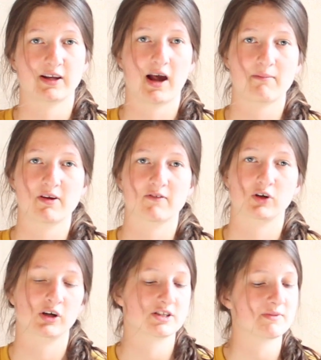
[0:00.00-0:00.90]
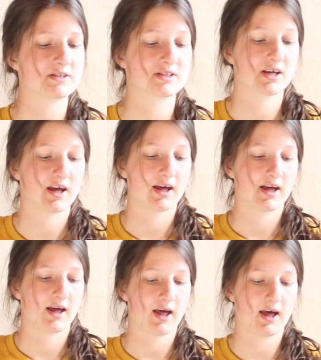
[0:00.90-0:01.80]
got me for Christmas,
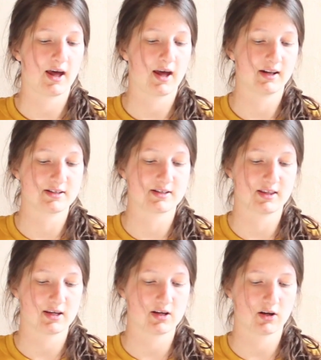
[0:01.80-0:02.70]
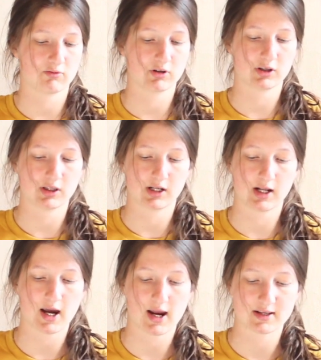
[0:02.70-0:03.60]
and they are really
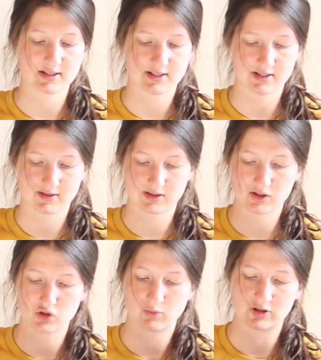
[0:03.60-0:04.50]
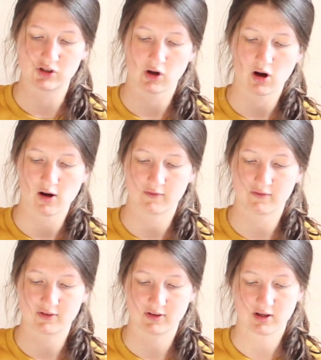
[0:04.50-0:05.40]
nice. Super
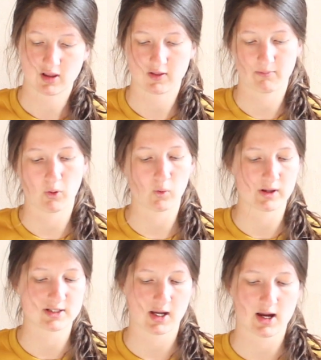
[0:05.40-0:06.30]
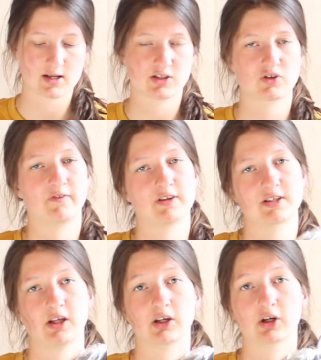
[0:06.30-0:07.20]
soft, they're pony size, she fits
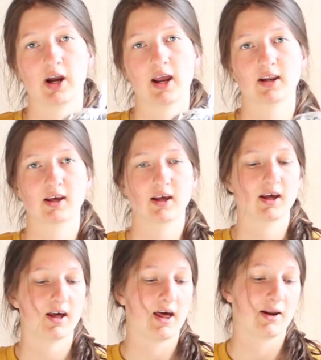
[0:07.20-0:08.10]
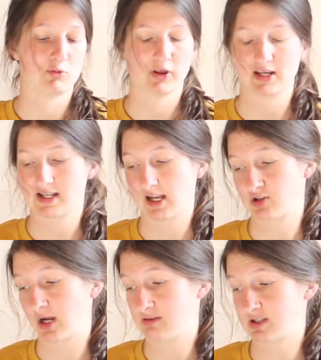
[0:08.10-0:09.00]
Stella great, and I'm really excited to
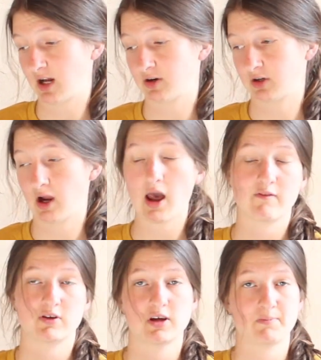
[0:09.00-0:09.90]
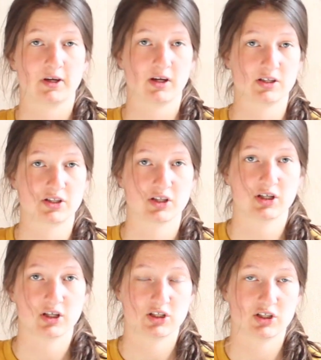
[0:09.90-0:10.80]
try those on her. I haven't yet because
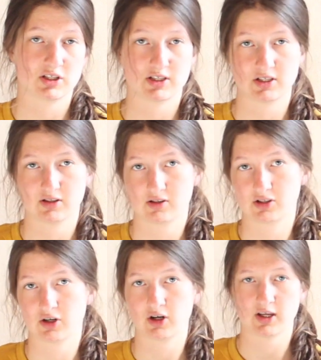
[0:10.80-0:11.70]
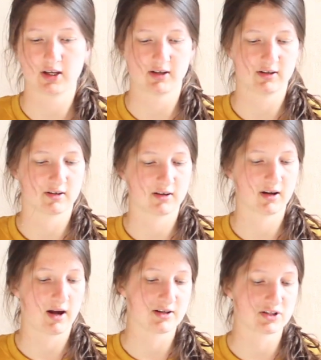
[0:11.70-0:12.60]
she's dirty and
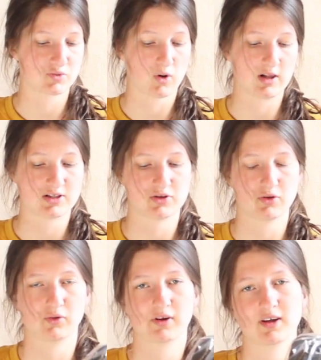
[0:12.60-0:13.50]
I just wanted to